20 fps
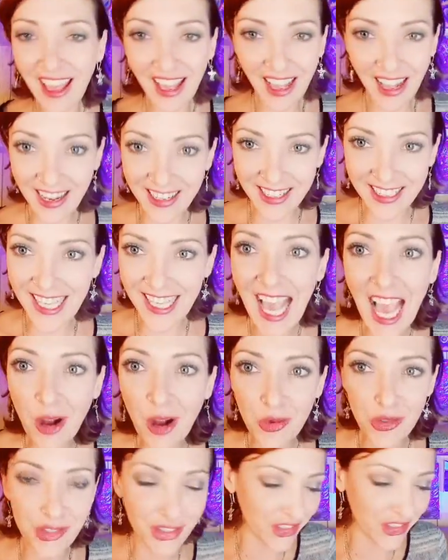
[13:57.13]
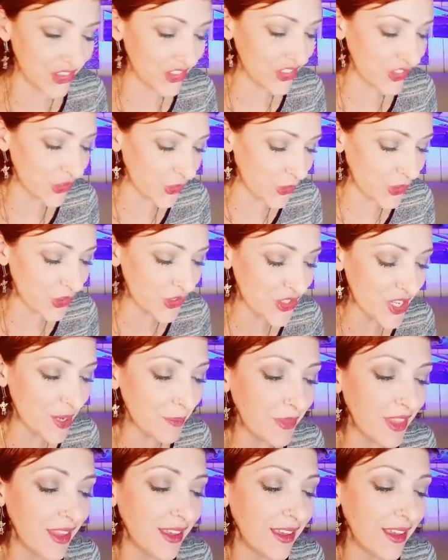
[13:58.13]
an accountant or
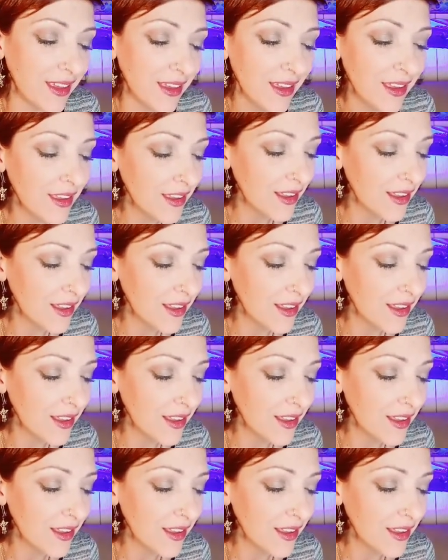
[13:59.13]
something.